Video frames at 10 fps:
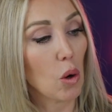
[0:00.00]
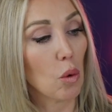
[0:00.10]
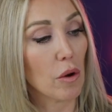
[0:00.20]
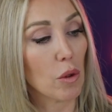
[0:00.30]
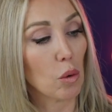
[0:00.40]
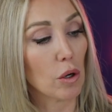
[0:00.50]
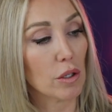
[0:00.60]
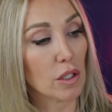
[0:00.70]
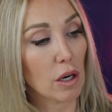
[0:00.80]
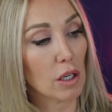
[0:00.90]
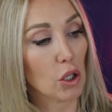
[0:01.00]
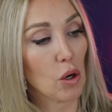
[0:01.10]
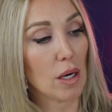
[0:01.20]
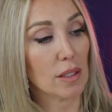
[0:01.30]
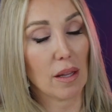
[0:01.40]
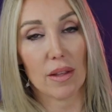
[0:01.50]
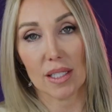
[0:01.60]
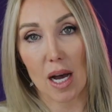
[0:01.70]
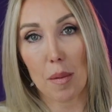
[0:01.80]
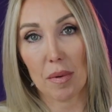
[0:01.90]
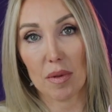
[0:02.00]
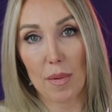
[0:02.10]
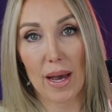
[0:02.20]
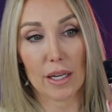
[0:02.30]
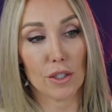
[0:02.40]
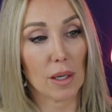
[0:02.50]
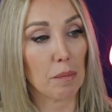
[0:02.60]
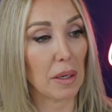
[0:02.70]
where the words are across the top of the packaging,